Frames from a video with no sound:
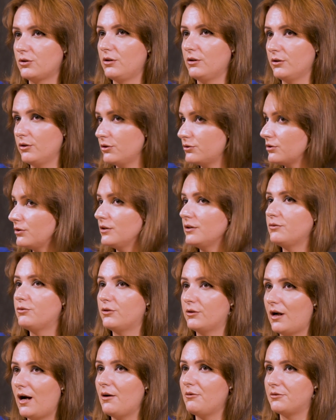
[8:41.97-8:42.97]
role not only
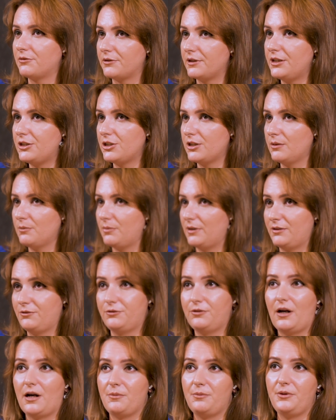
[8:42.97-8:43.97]
for our region, but
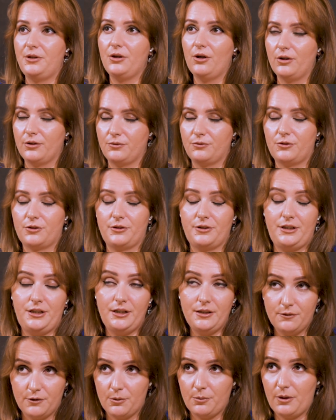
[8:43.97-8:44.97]
far beyond, for
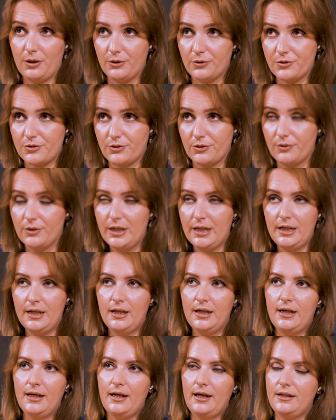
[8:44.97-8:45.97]
Europe also.
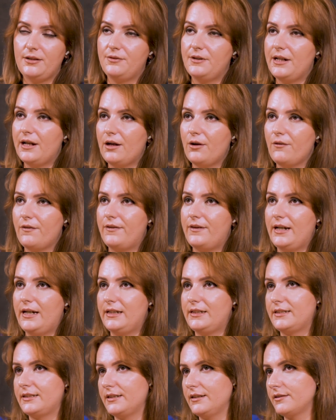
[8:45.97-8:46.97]
And we know
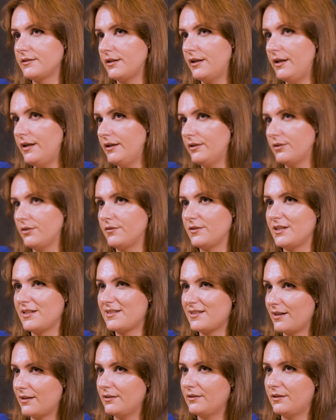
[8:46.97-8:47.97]
that since the end of the
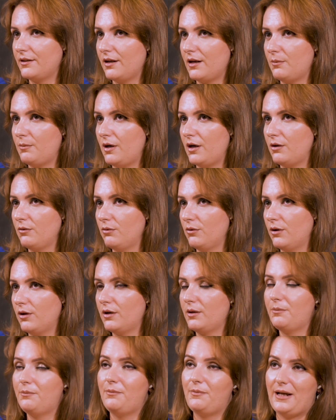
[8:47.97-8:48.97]
Second Karabakh
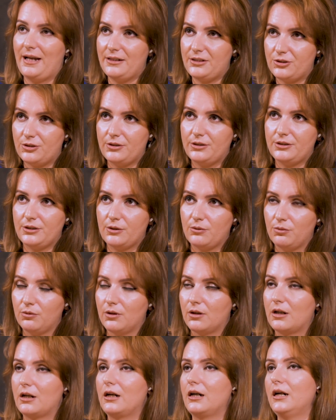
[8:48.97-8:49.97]
War, Patriotic
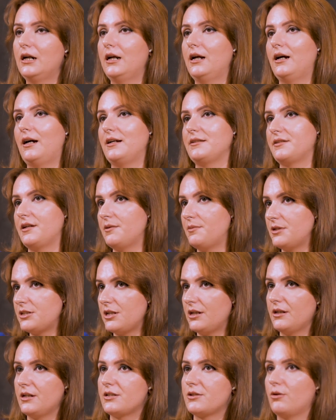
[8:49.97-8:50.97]
War,
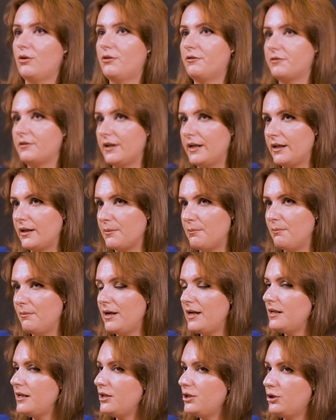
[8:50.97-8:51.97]
Azerbaijan is offering
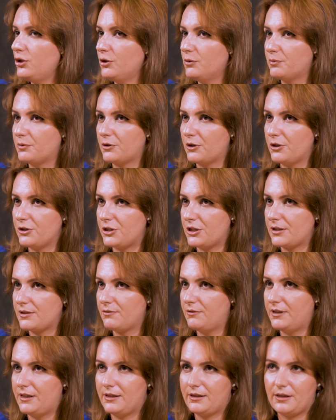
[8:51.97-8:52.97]
many new projects
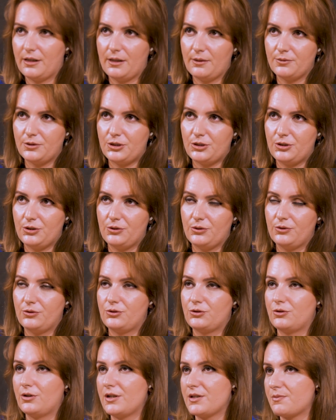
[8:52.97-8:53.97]
when it comes to
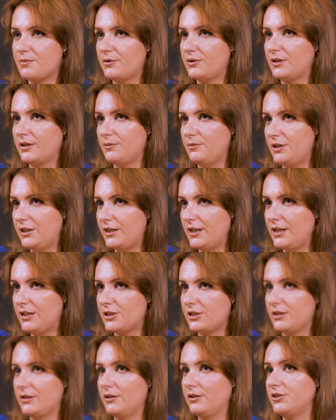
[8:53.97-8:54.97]
transport,
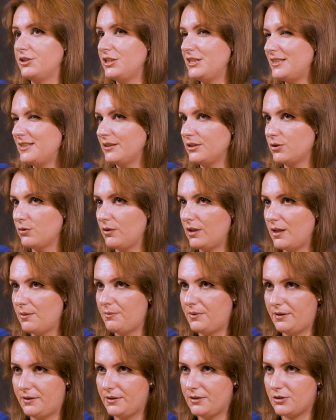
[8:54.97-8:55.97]
communication, logistic
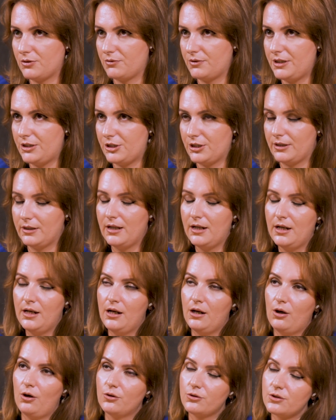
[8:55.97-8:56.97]
development in the region.
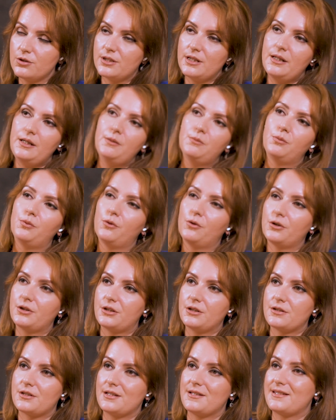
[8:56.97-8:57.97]
Also, the
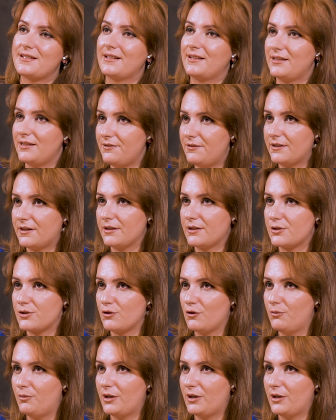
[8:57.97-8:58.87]
importance and significance of